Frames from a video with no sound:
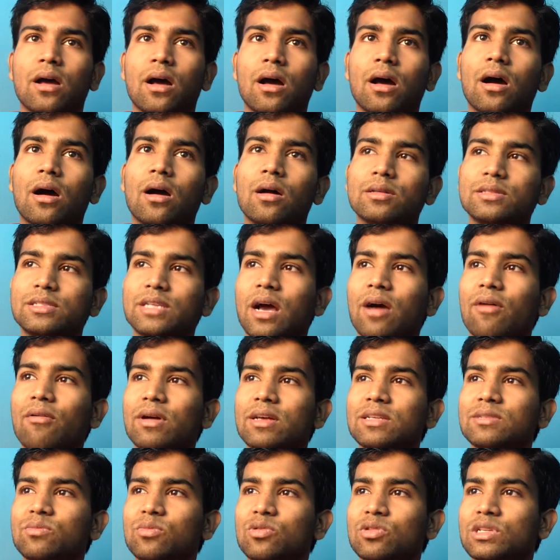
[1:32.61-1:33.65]
uh, Java
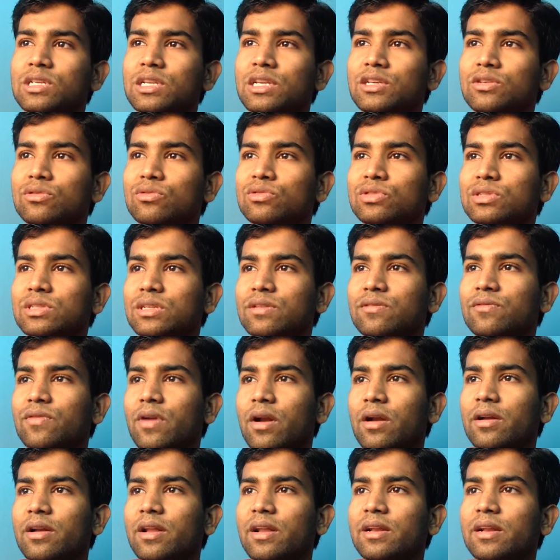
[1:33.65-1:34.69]
is mostly used in
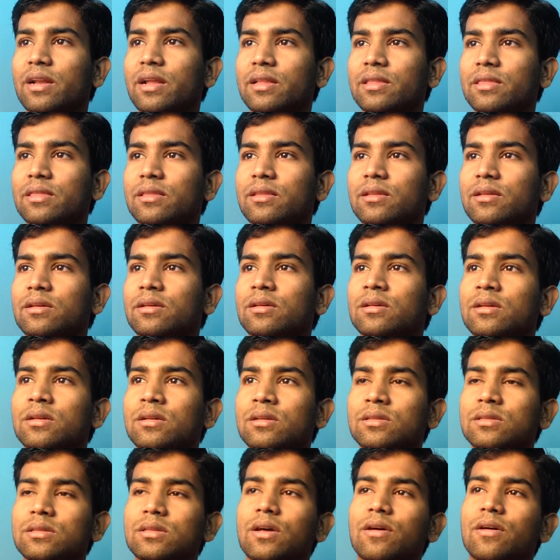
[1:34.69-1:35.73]
front end and
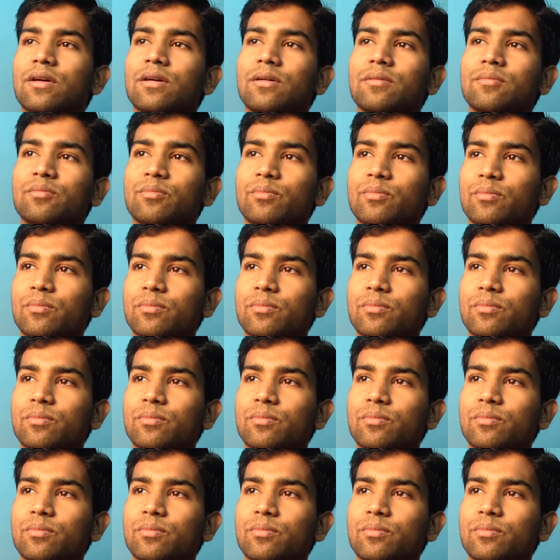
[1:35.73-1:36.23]
the,